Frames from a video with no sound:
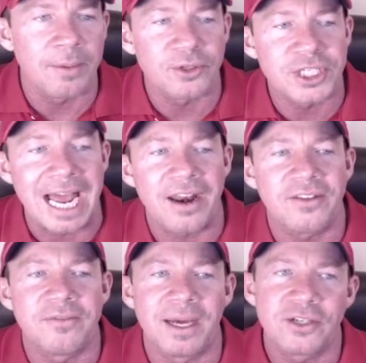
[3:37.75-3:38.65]
a couple of shout
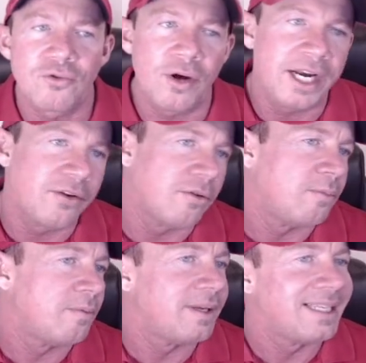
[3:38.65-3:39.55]
outs to my trading
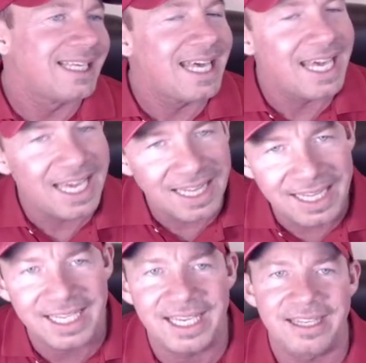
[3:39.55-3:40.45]
group. We've been
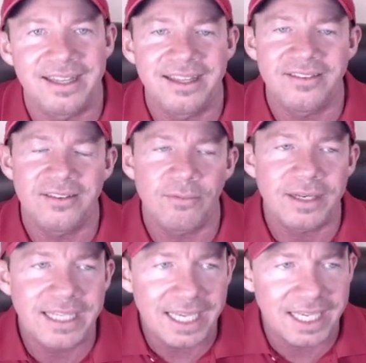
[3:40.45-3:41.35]
killing it. This is
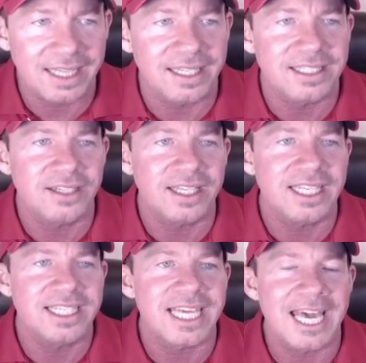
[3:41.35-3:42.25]
ridiculous. Look at
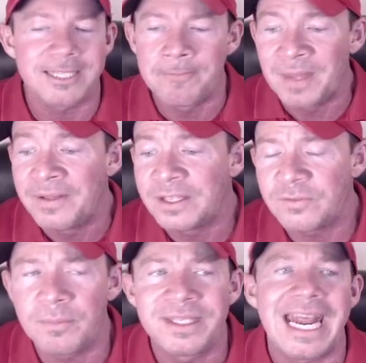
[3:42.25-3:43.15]
these gains. It's
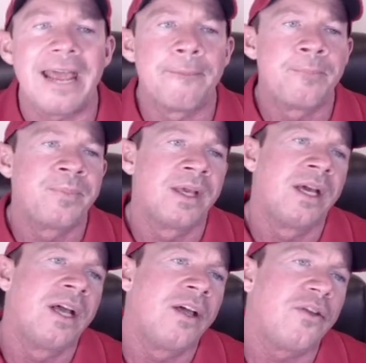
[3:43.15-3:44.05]
from today.
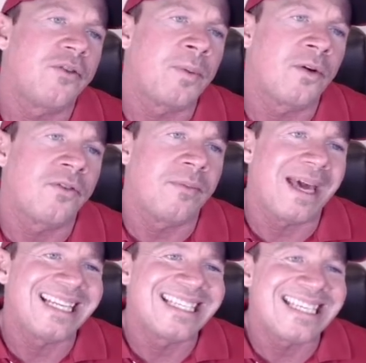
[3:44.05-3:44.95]
This person
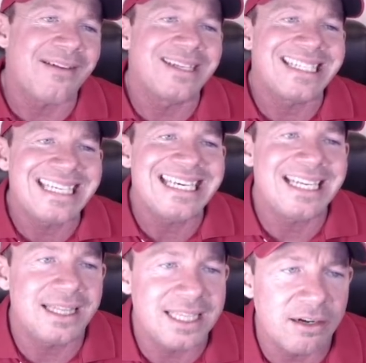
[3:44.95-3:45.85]
made seventeen
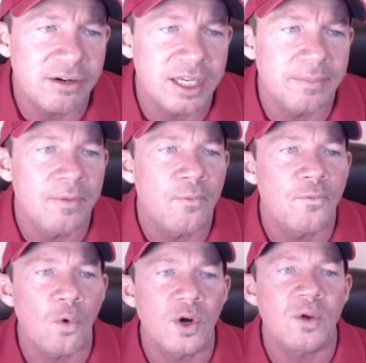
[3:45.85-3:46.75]
Ethereum,
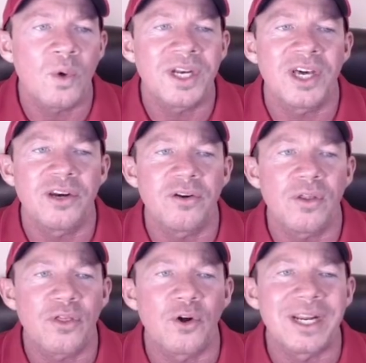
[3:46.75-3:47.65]
four thousand one
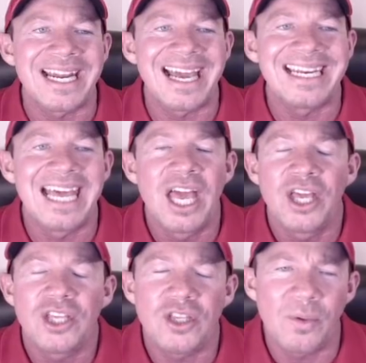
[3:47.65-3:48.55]
hundred thirty-nine
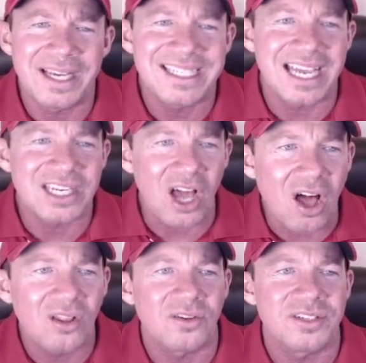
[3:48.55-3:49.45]
U S
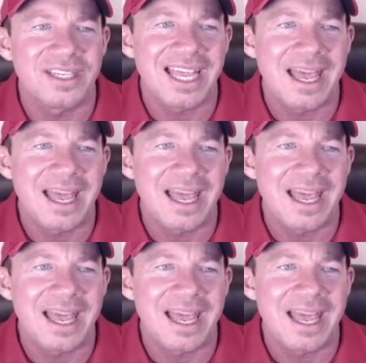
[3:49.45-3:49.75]
dollars.